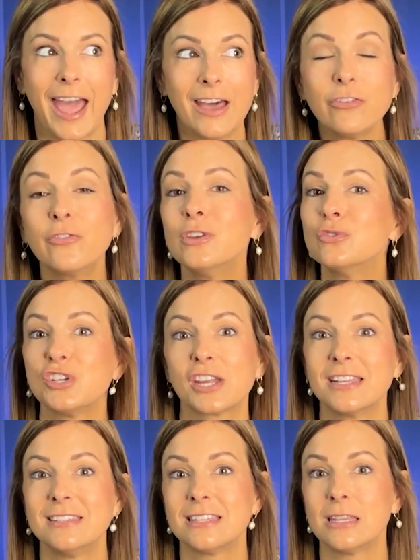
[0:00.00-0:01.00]
have a few
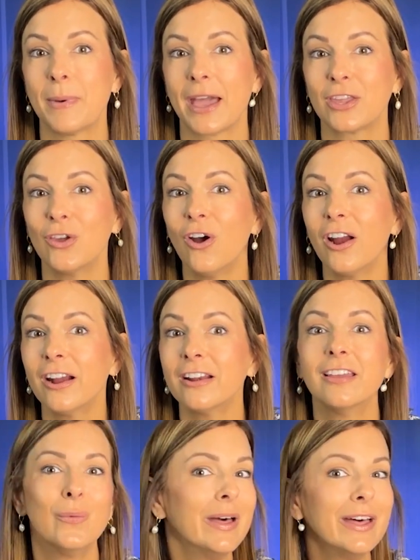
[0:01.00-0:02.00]
chickens in the backyard,
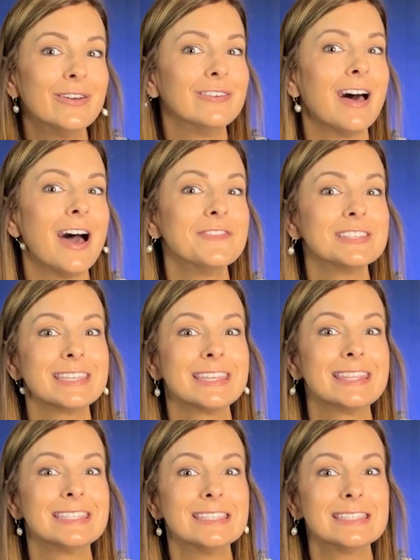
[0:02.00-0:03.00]
well, obviously
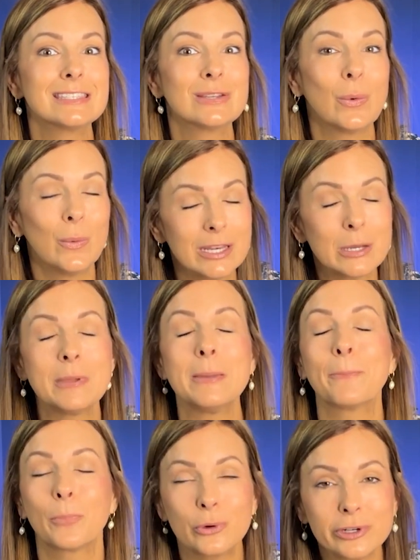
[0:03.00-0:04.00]
this is going to be
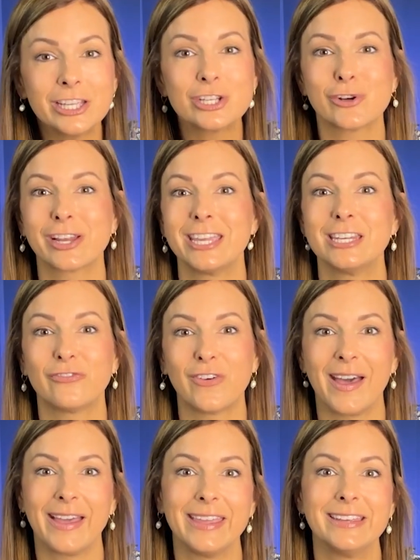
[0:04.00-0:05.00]
pretty tricky to
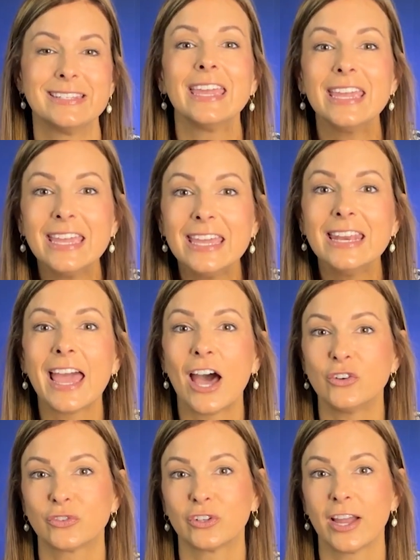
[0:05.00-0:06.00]
find in
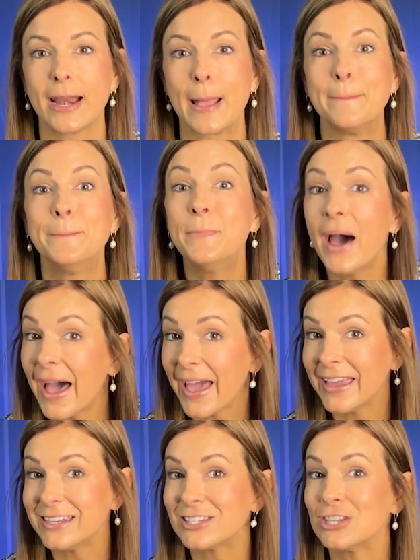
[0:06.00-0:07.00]
Alpharetta,
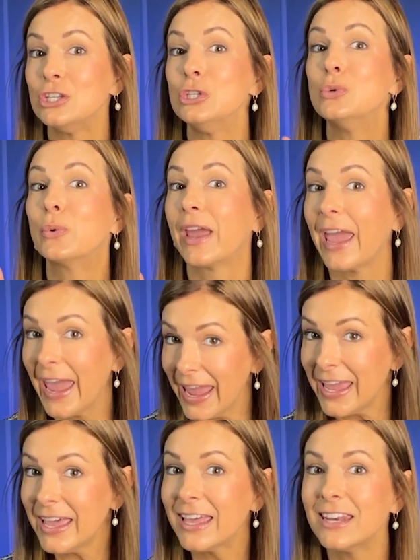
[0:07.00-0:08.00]
but you
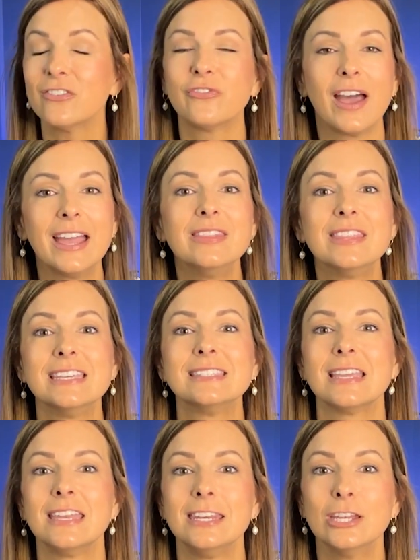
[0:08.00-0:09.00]
can find this
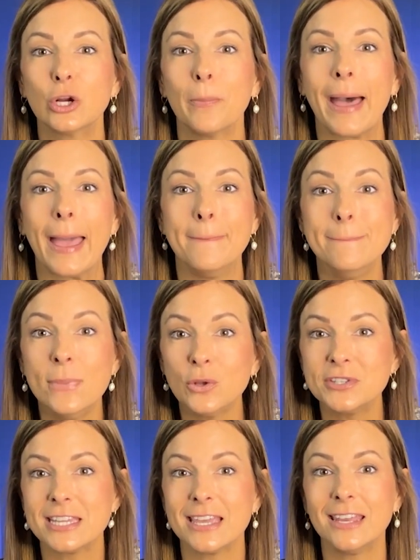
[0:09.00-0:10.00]
in nearby
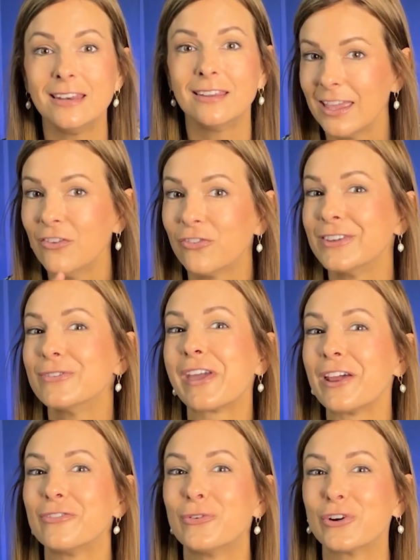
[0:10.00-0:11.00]
Milton if you
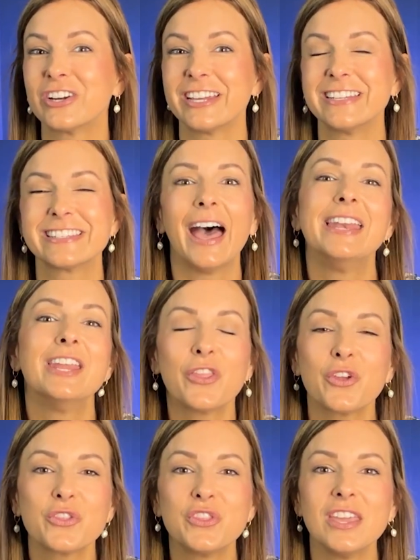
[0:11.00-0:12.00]
can afford it.
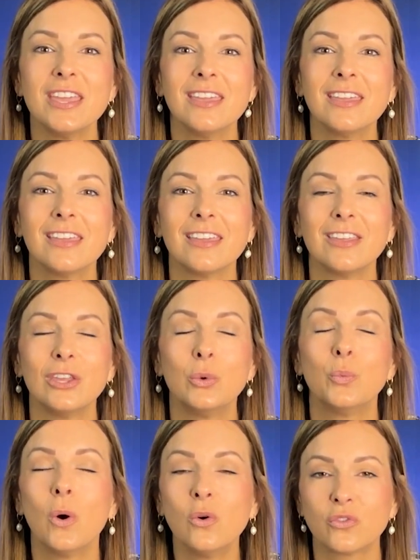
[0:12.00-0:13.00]
Another thing you
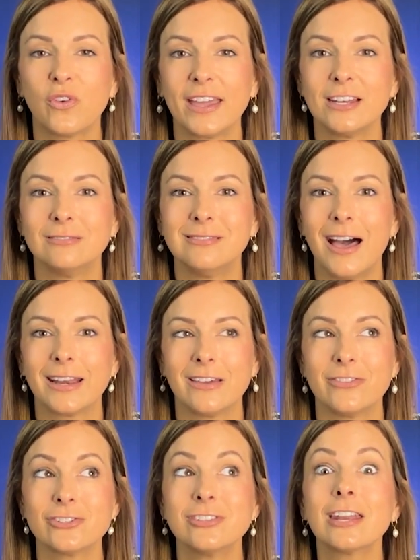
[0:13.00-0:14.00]
won't find a lot of,
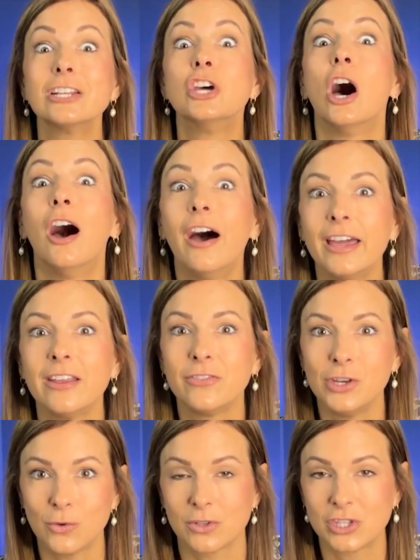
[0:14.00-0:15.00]
there's not a ton of
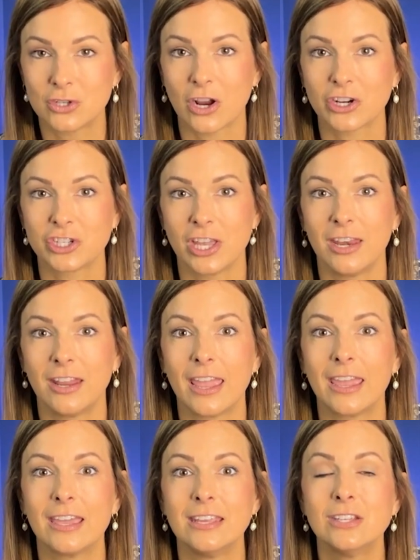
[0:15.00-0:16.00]
new construction,
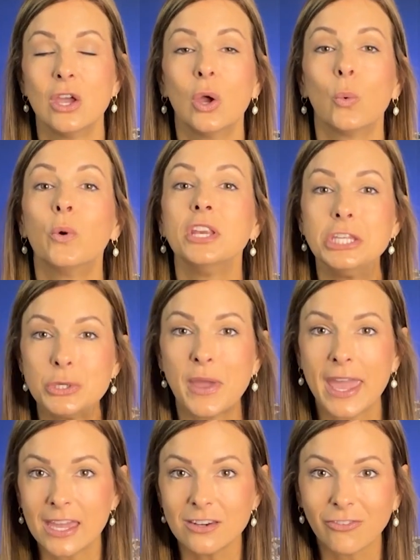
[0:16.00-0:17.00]
and when you
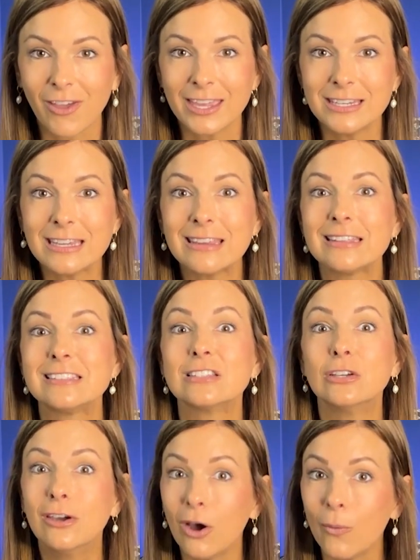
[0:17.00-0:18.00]
can find it, it's
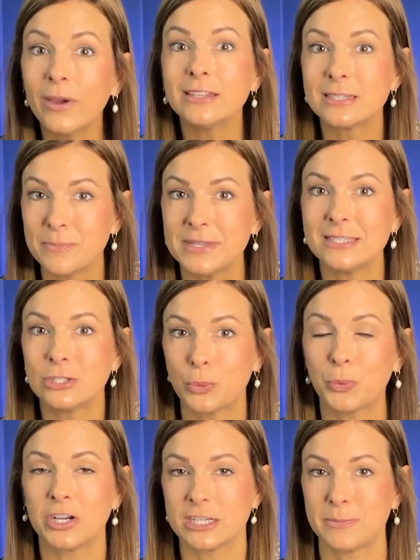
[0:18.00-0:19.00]
going to be
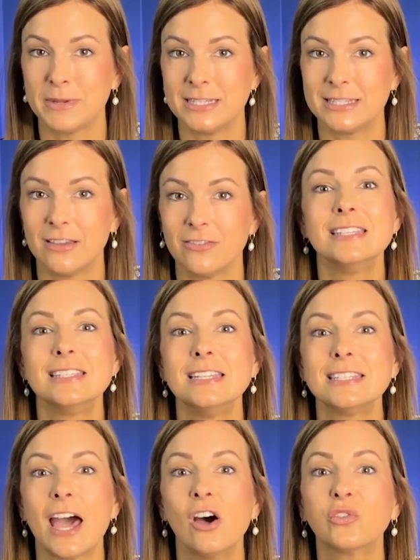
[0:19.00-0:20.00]
super expensive.
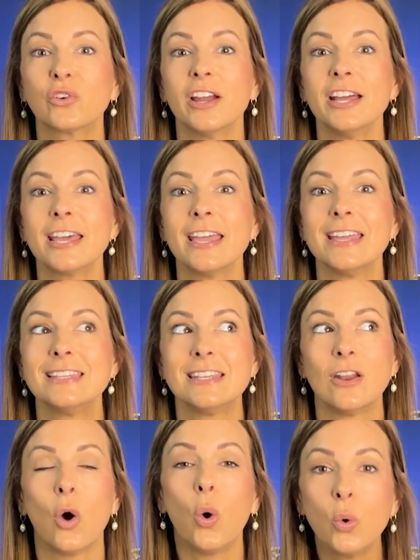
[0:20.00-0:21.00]
Since Alpharetta is
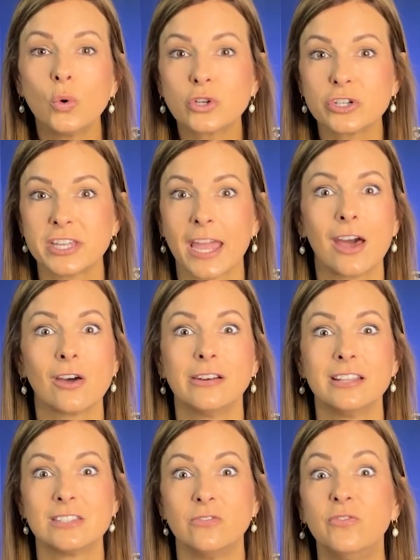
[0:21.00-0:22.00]
an older town and
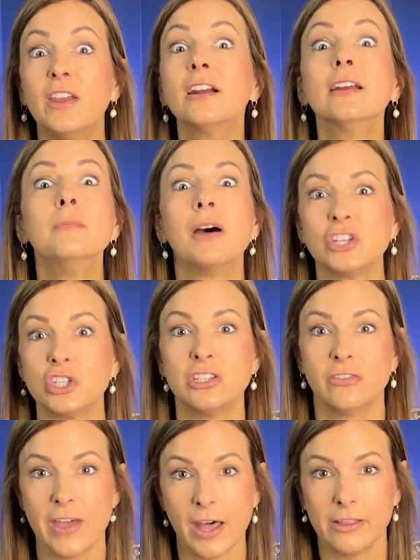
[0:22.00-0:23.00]
it's very much
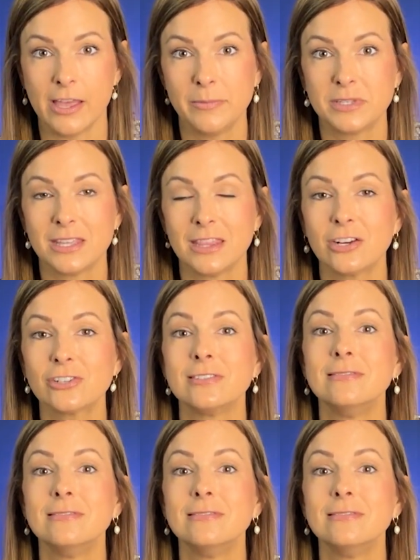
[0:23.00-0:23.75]
developed, there's